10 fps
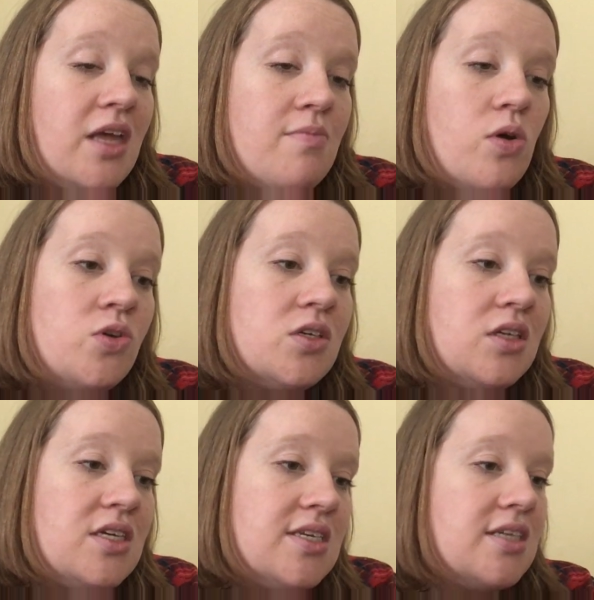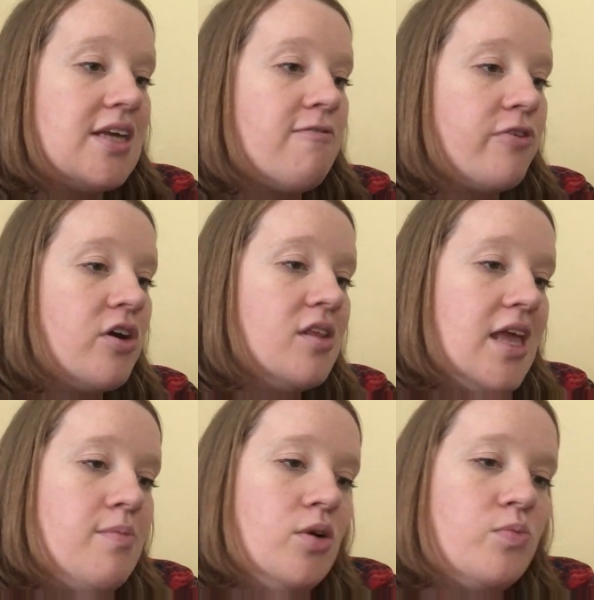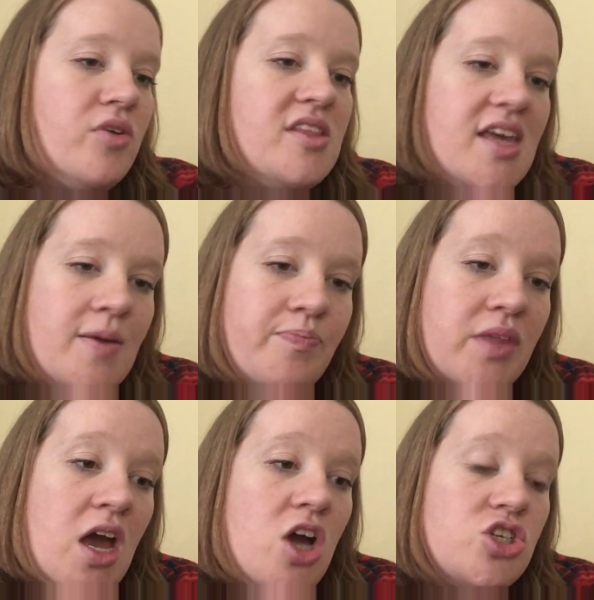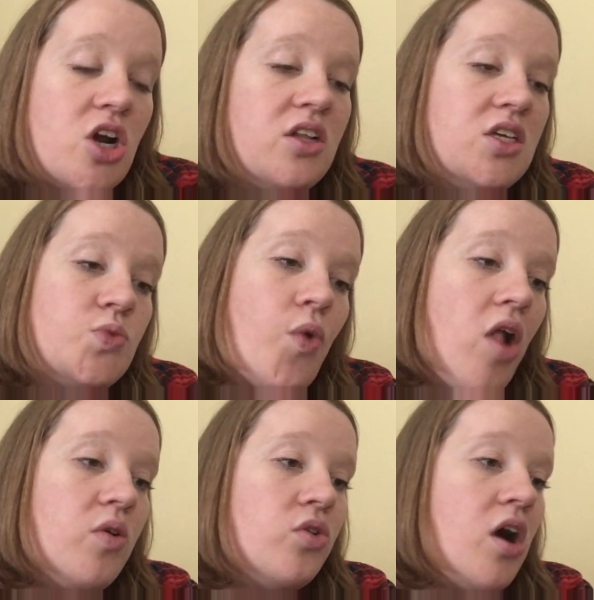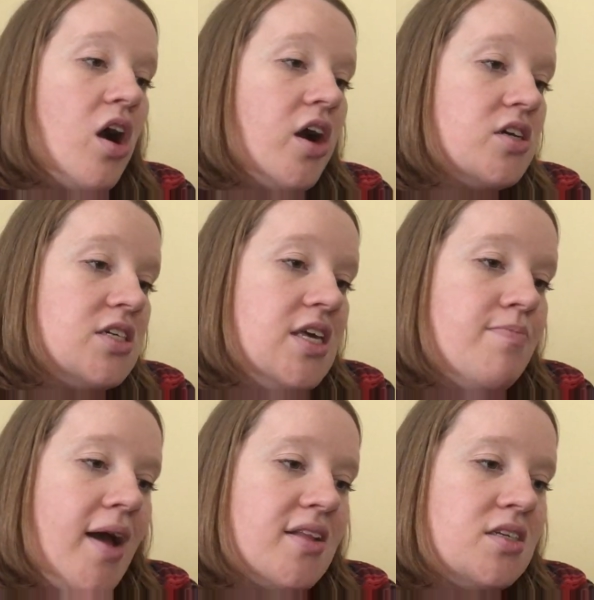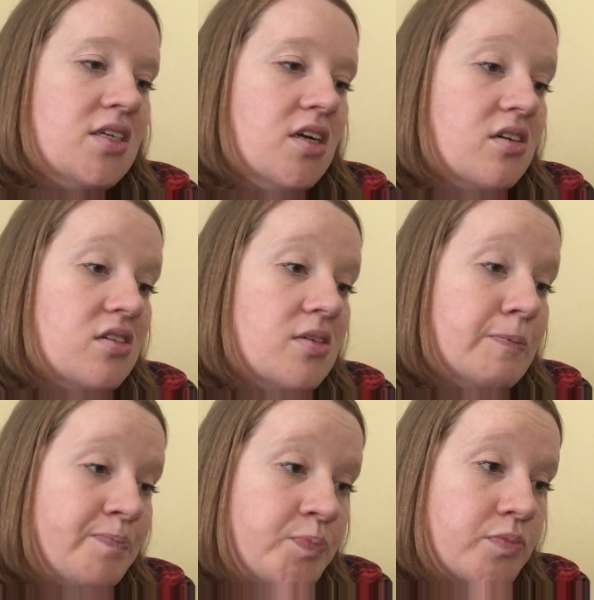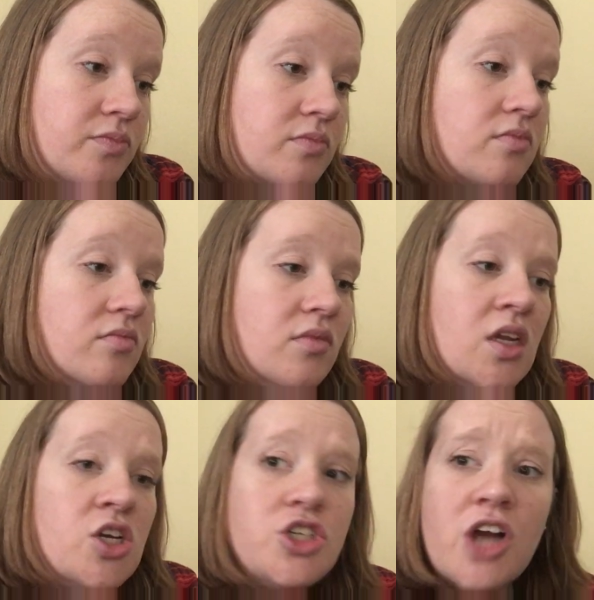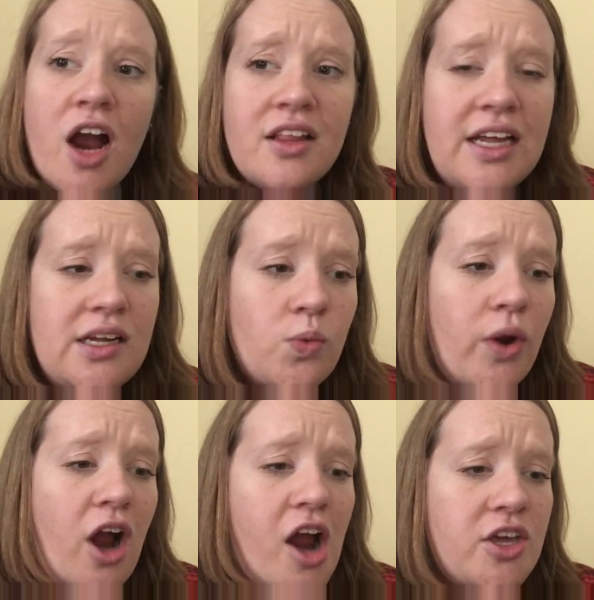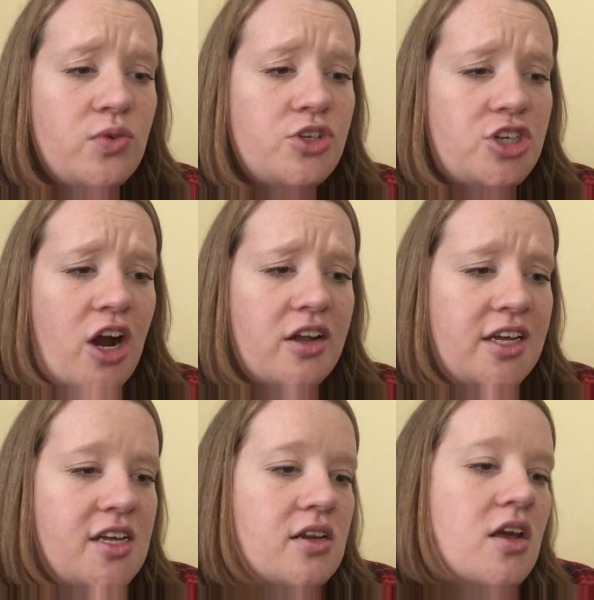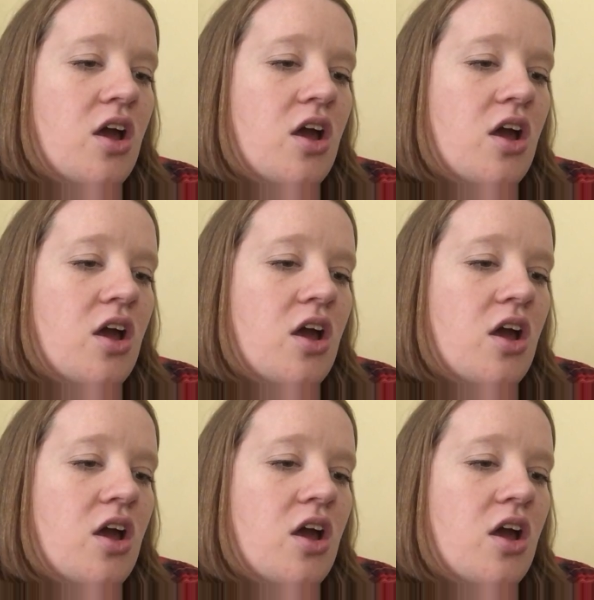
lay motionless except for her labored breathing. Charlotte swallowed hard to keep back the tears. "Charlotte, where are you, Charlotte?"